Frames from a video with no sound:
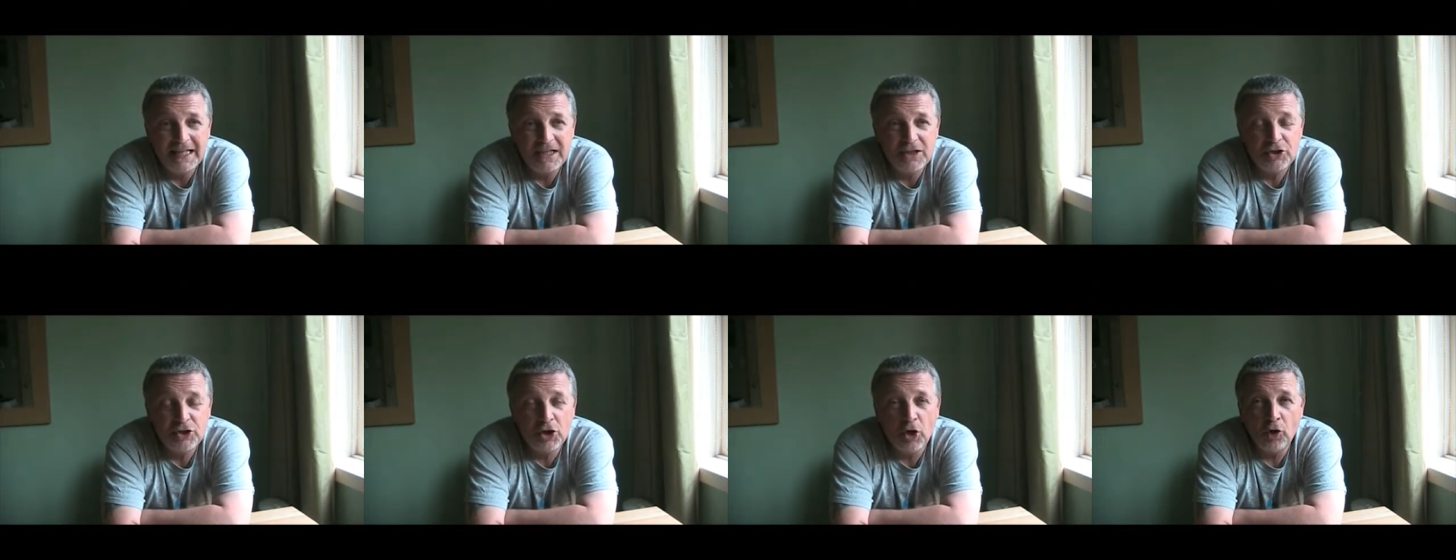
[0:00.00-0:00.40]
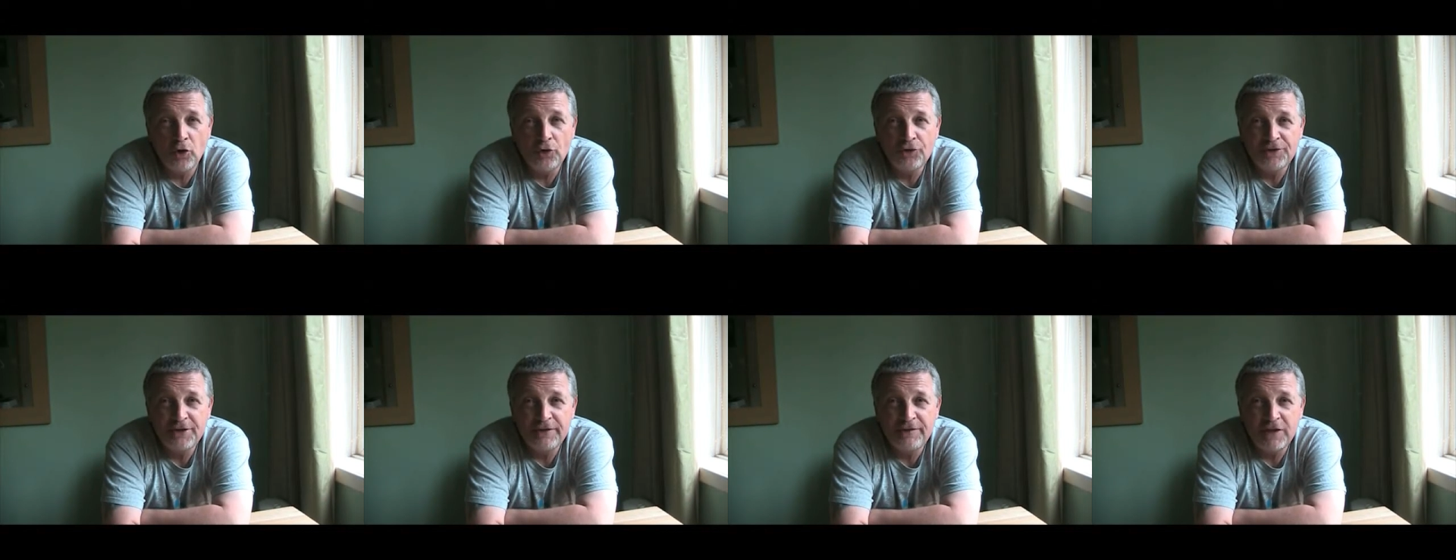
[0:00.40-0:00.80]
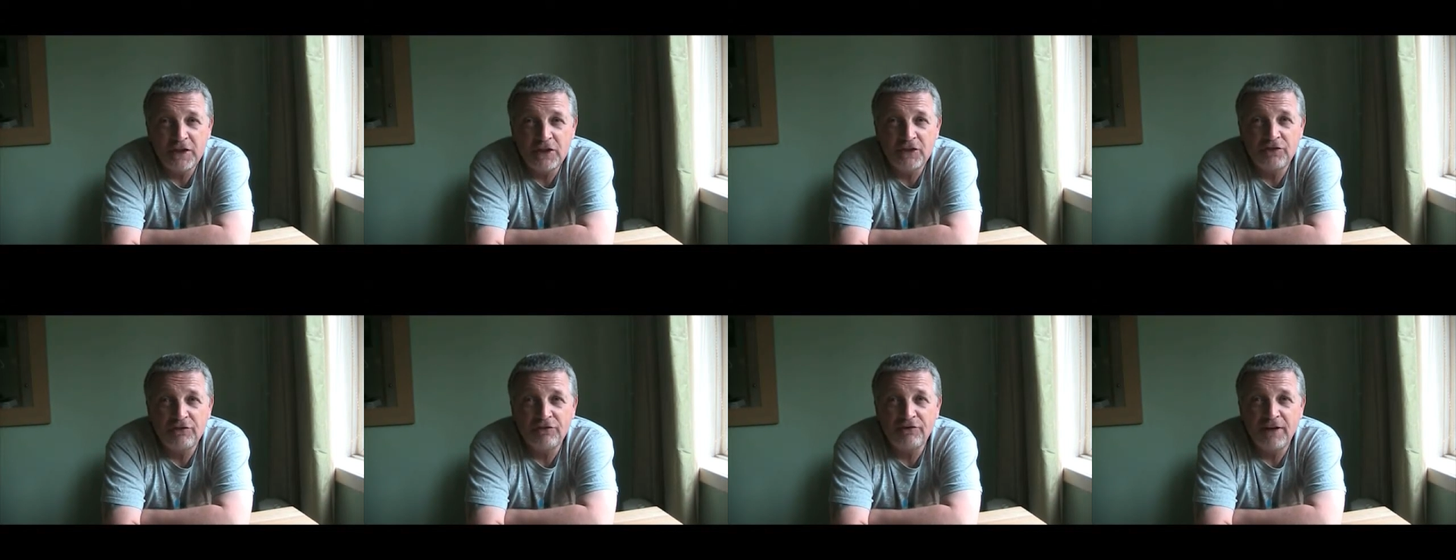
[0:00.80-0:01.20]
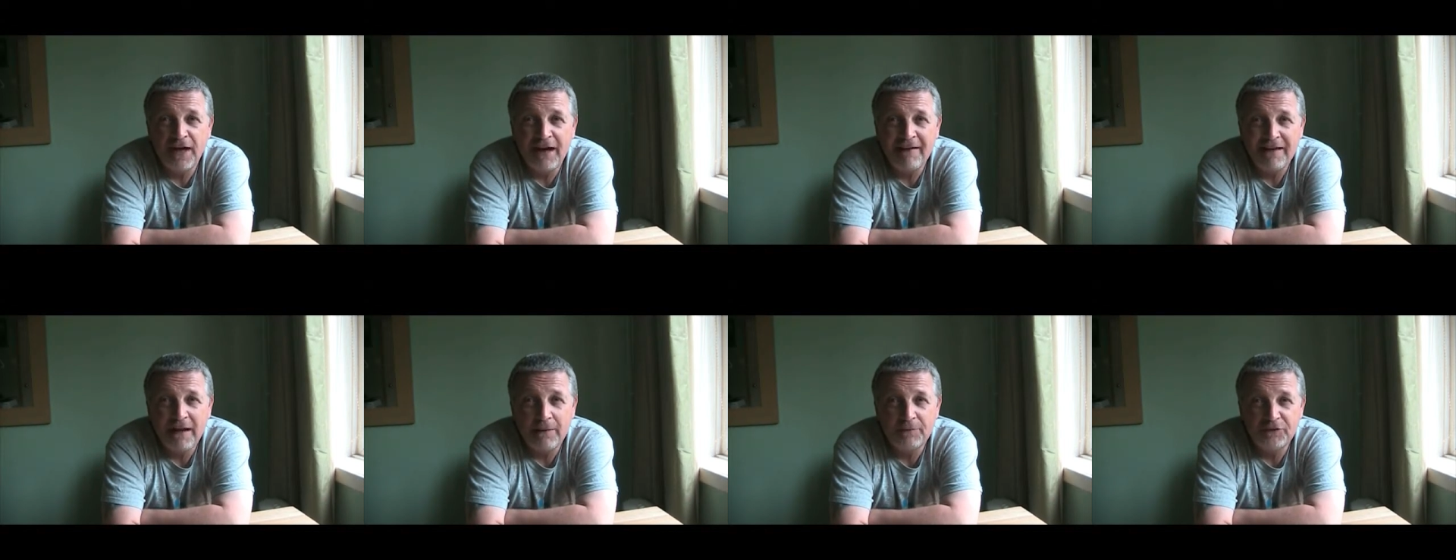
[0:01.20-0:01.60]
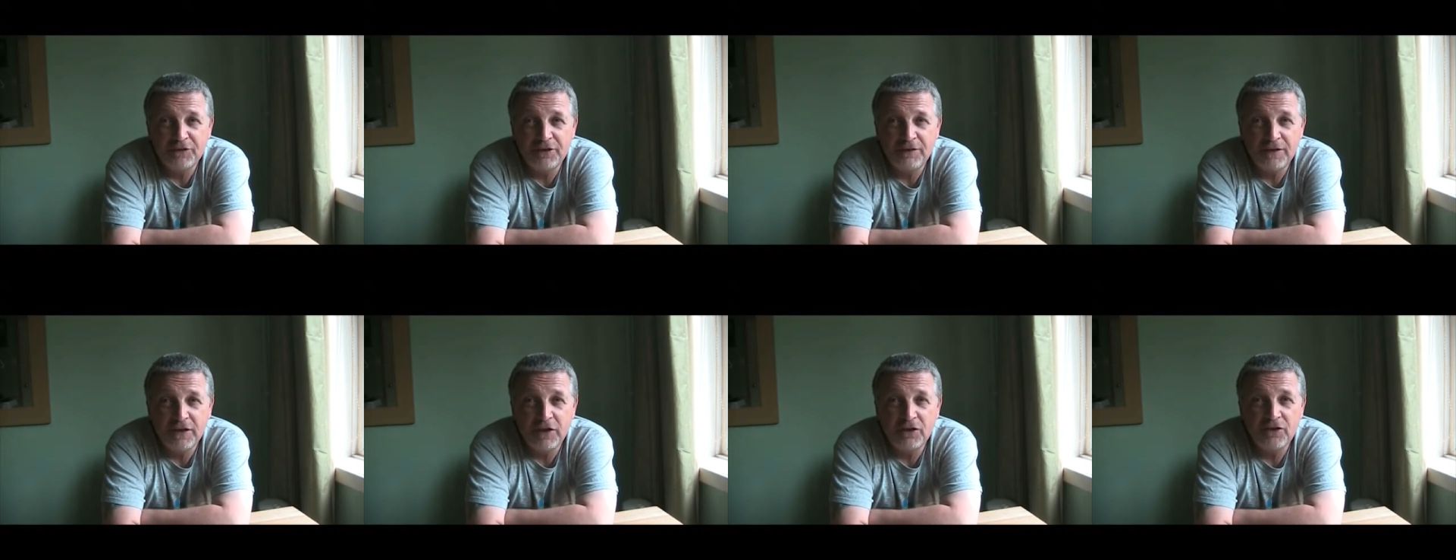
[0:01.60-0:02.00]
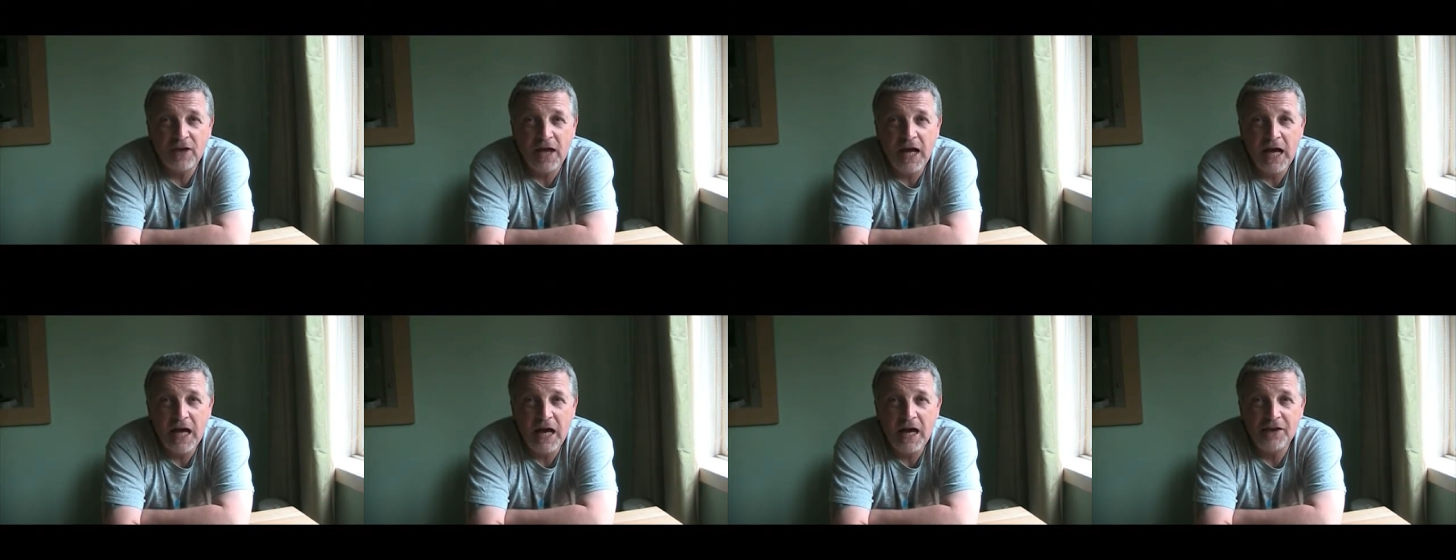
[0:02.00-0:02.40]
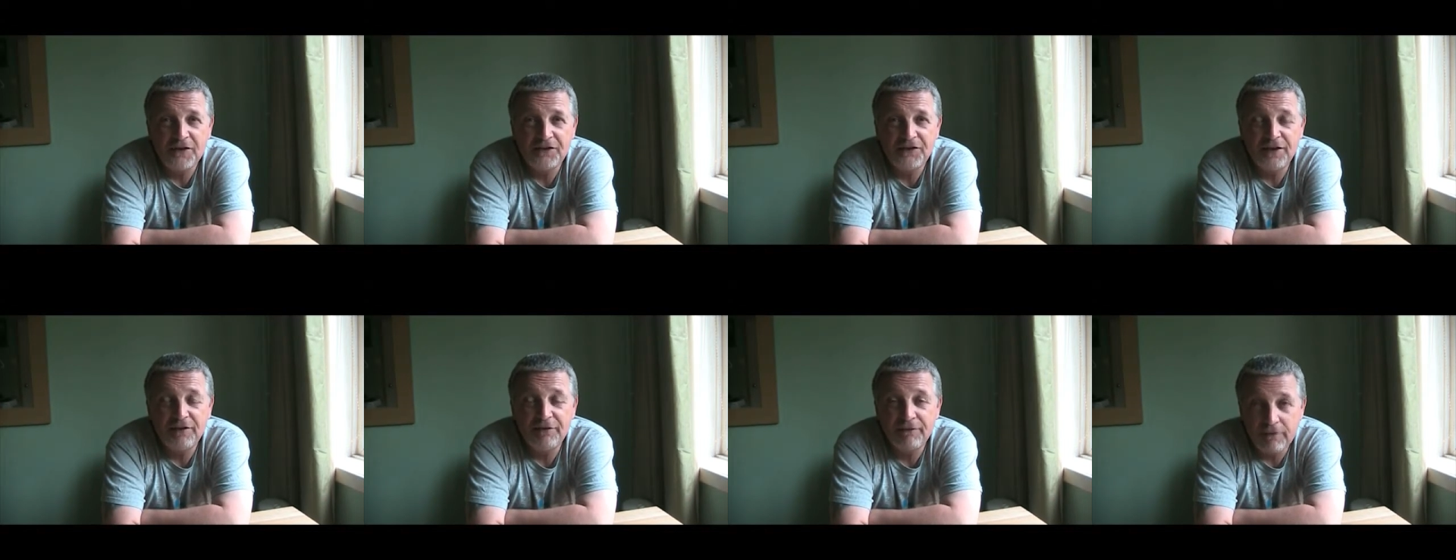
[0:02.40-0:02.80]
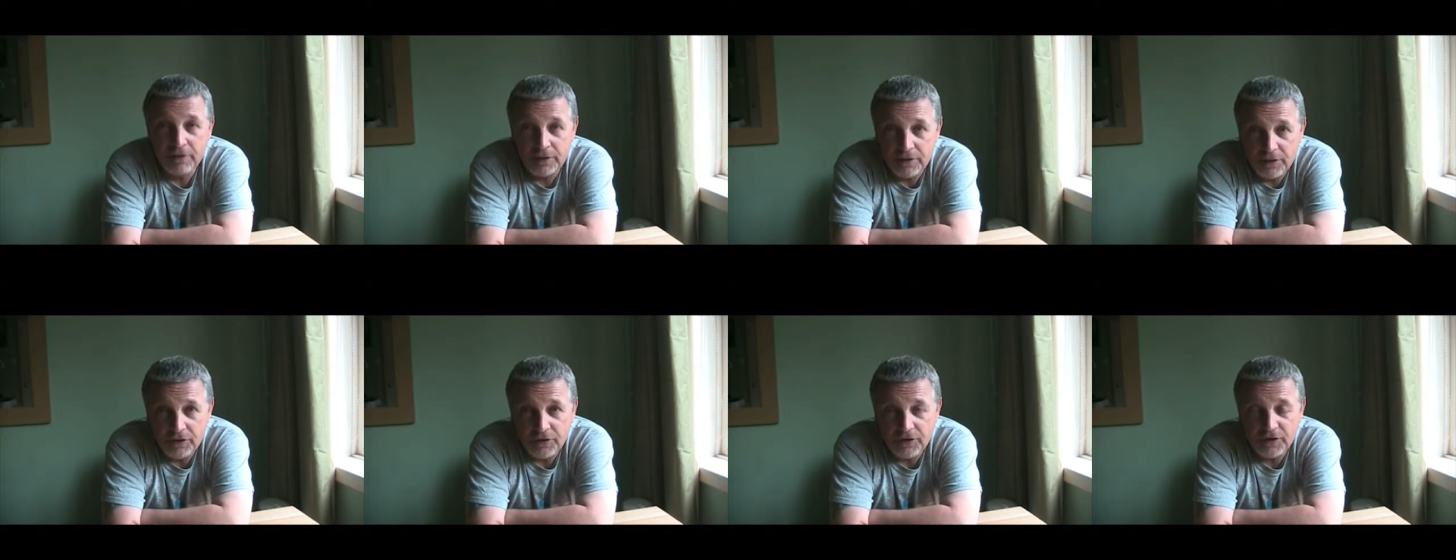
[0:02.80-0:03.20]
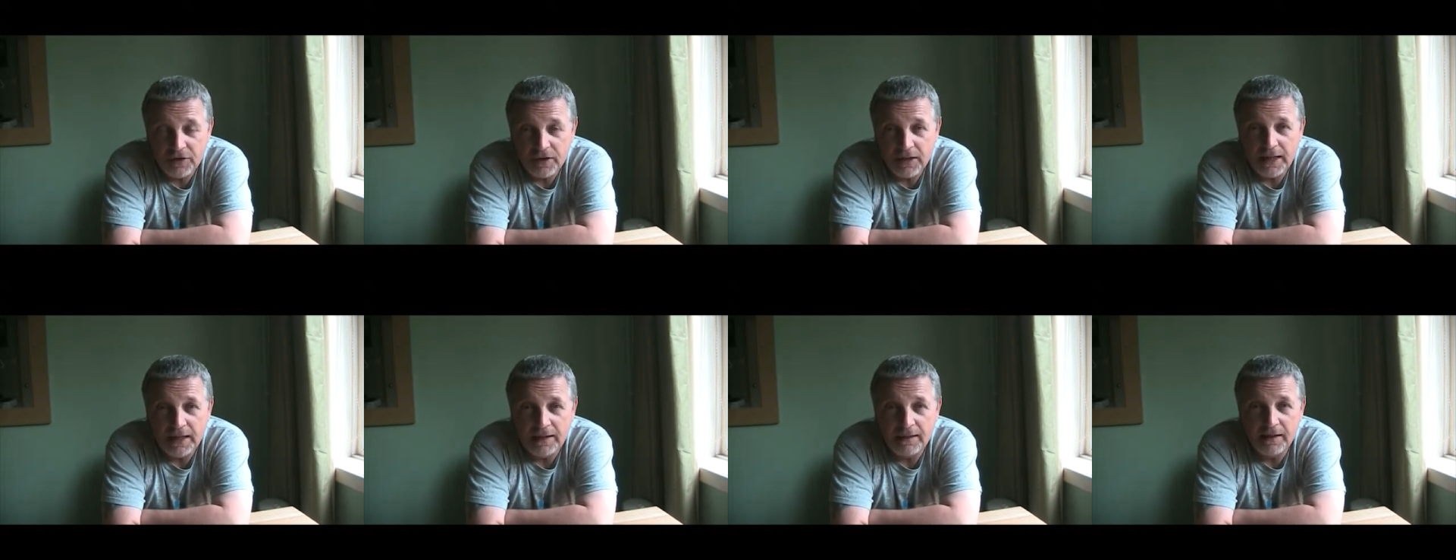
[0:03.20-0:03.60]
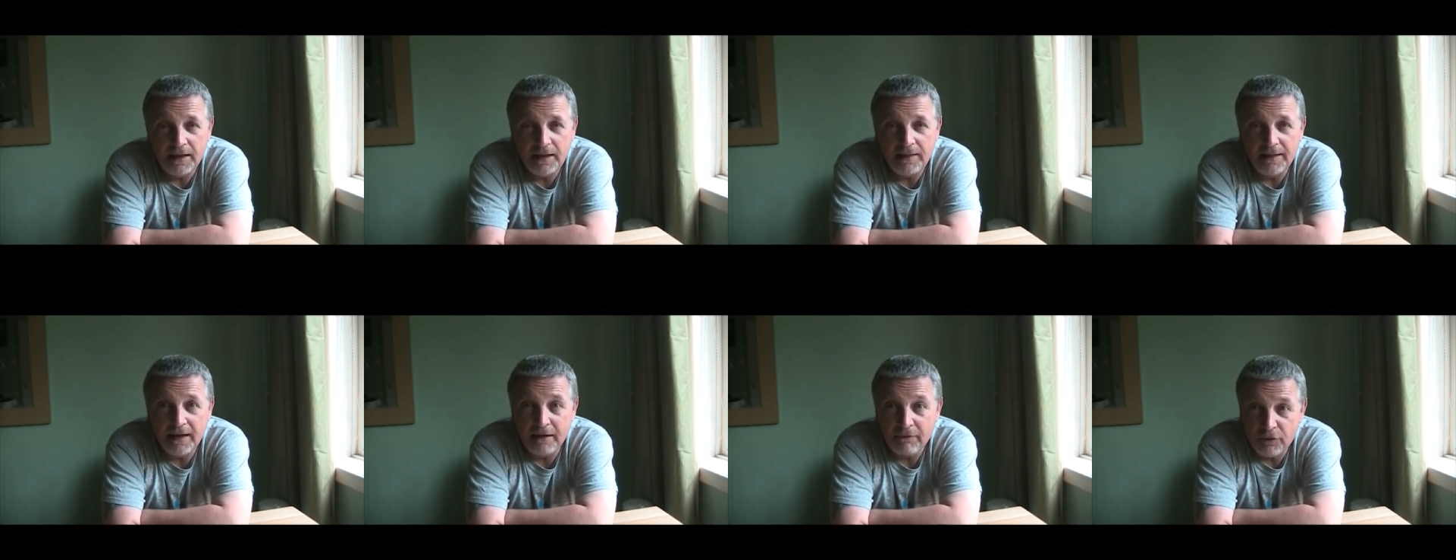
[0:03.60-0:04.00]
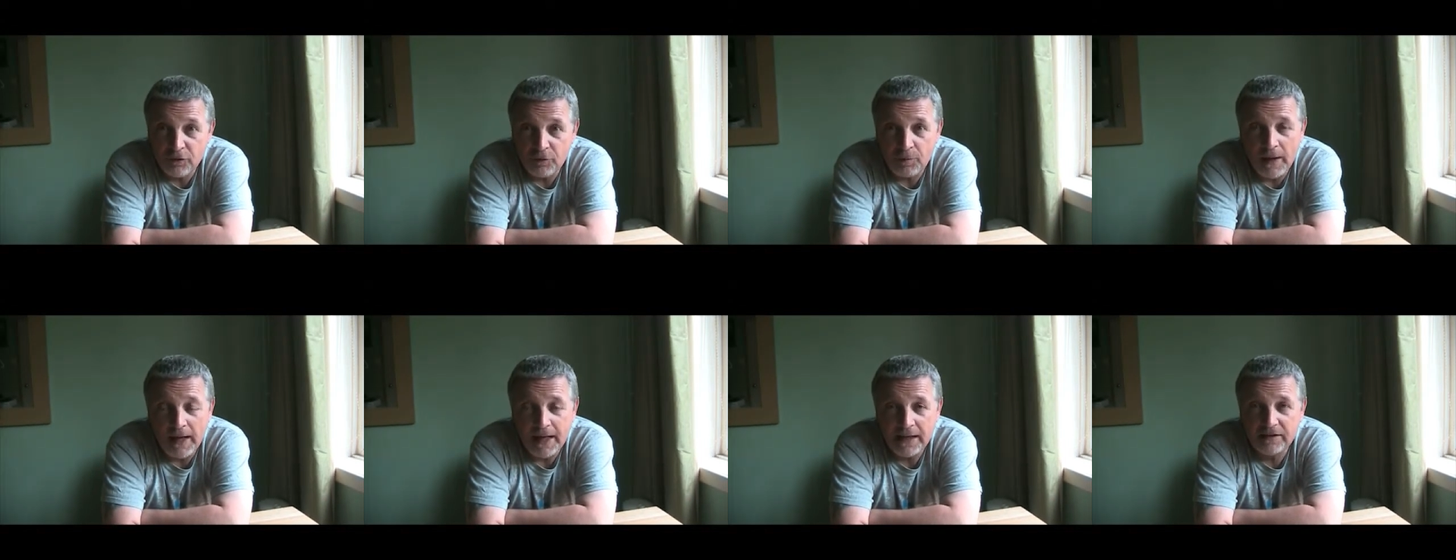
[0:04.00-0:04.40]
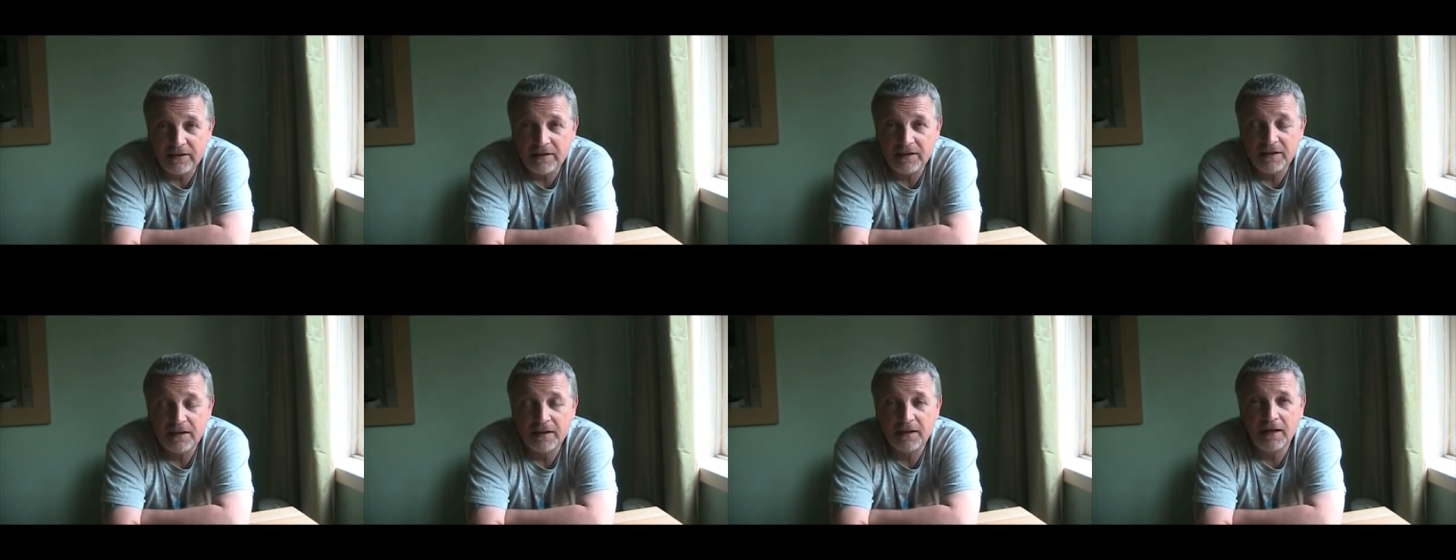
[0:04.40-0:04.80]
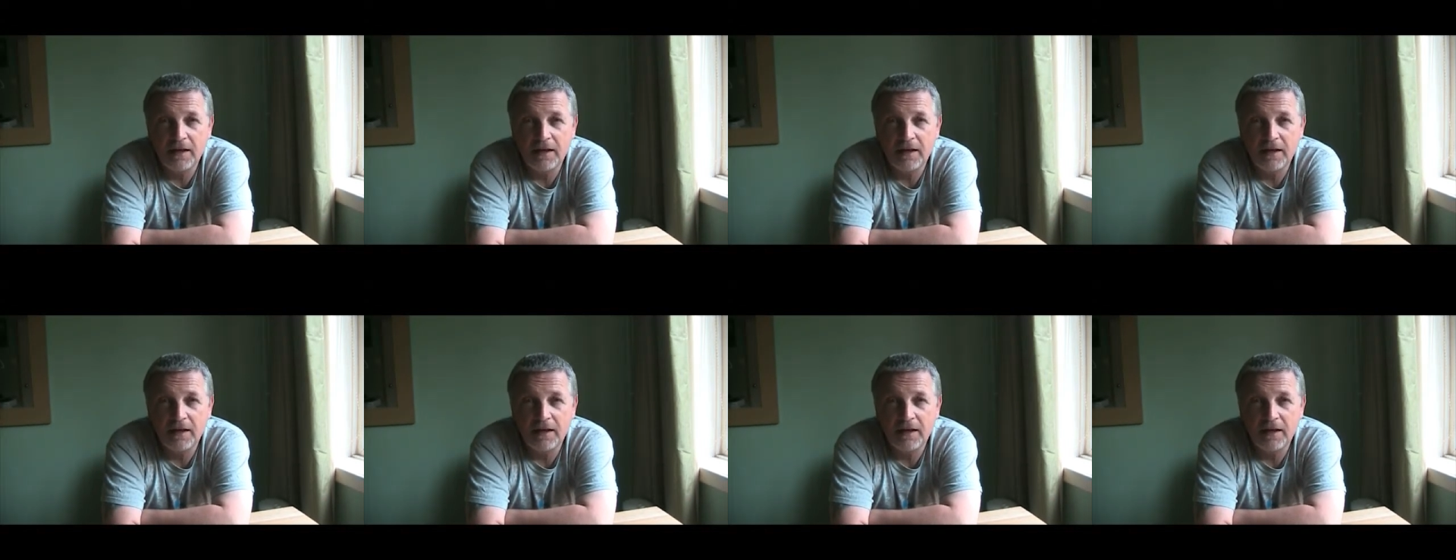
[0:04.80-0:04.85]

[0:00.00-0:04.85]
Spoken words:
Shotgun certificates and firearm certificates are different in that respect.